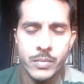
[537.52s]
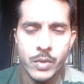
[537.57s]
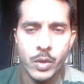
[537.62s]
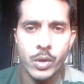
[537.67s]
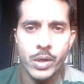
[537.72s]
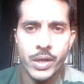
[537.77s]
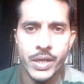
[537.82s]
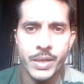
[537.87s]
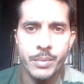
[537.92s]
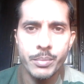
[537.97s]

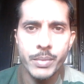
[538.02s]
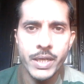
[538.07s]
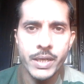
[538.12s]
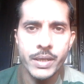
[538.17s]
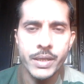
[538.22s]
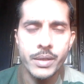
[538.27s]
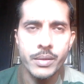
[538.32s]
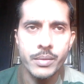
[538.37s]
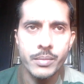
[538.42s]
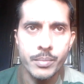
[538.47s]
already
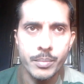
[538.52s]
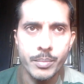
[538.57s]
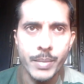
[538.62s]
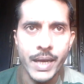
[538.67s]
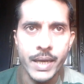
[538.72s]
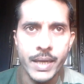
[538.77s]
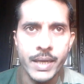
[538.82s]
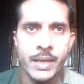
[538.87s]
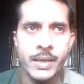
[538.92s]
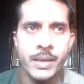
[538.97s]
made in
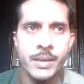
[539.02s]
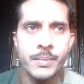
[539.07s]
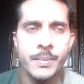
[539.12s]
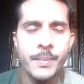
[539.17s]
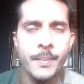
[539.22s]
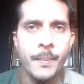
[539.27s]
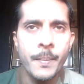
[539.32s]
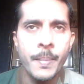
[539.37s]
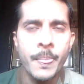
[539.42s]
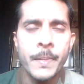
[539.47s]
packet
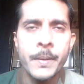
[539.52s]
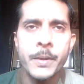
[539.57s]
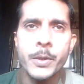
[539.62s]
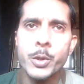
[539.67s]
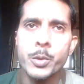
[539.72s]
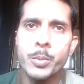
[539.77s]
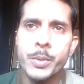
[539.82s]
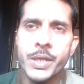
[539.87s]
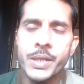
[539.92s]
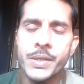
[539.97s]

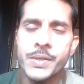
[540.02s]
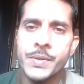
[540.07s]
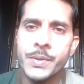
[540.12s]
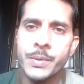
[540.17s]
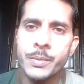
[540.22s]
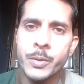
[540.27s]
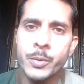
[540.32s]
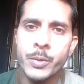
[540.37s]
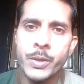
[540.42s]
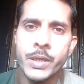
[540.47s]
to be
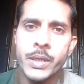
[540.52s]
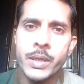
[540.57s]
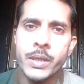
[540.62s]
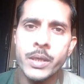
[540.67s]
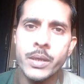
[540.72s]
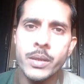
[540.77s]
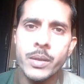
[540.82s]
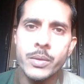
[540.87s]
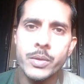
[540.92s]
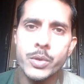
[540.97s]
distributed
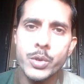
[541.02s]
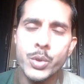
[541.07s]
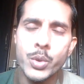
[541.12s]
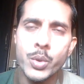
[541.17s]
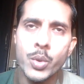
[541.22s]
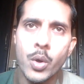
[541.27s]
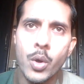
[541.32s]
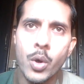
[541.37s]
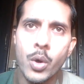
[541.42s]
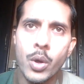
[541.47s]
in
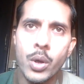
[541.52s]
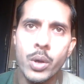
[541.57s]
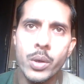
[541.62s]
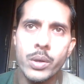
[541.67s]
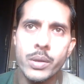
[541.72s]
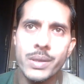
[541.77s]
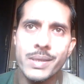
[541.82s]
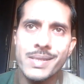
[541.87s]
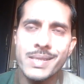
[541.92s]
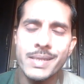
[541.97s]
through all
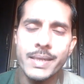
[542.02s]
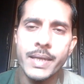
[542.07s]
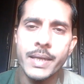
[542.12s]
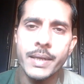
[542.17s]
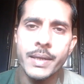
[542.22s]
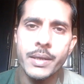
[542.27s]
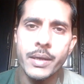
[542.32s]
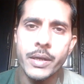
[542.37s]
state